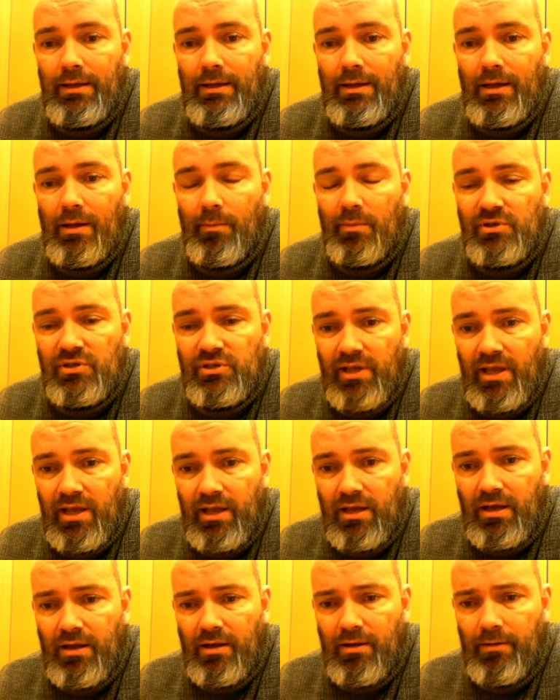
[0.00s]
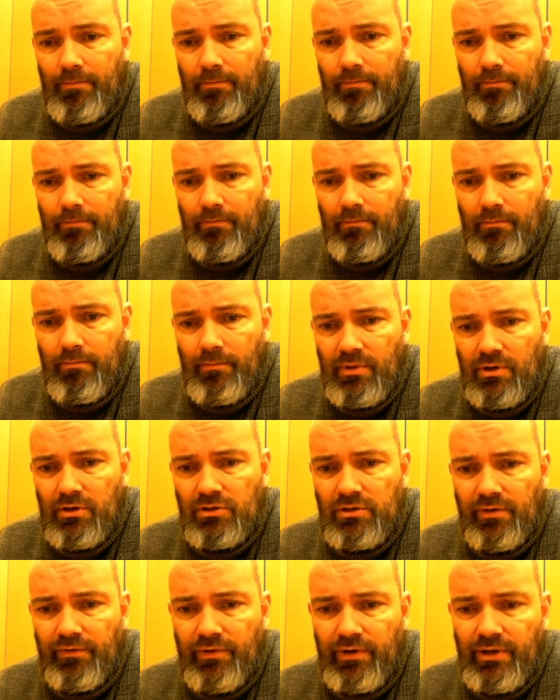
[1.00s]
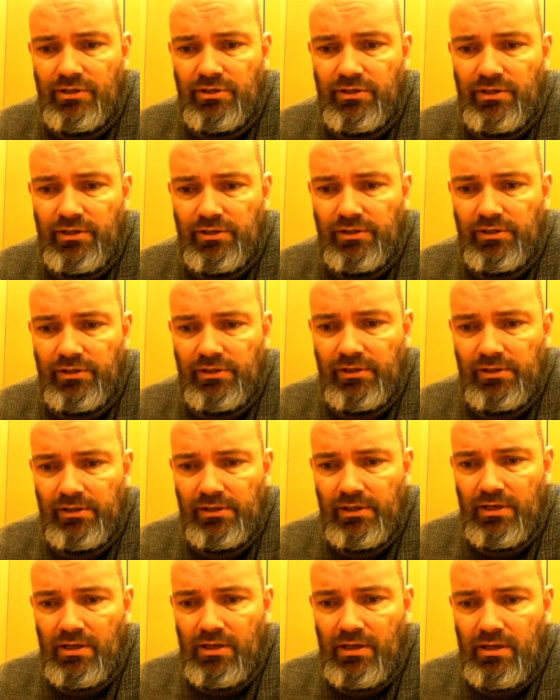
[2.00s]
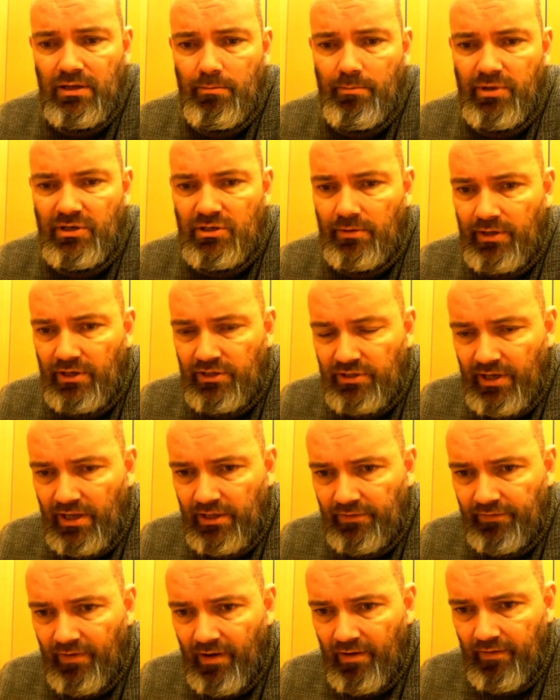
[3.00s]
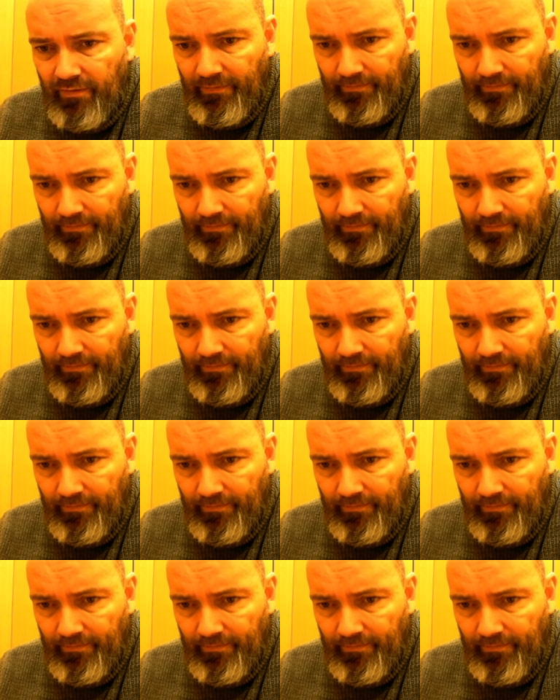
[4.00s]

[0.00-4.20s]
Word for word: a mistake because of the e6. Bishop takes h5.